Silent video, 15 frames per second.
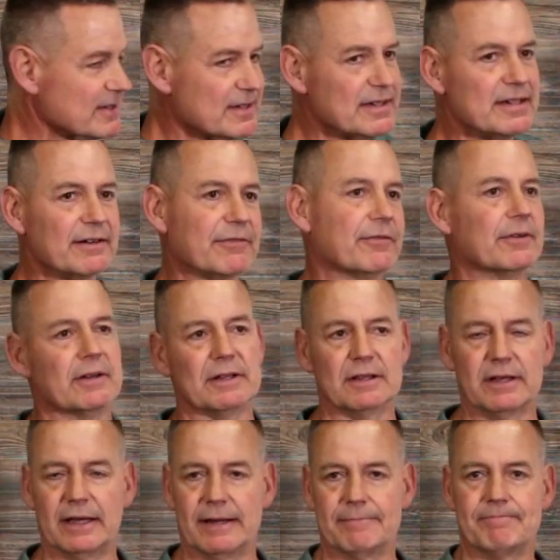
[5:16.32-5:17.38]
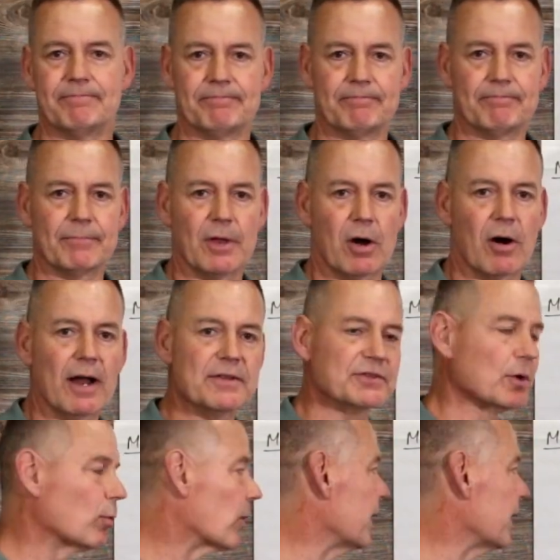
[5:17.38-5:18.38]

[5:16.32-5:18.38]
differently. All right, so where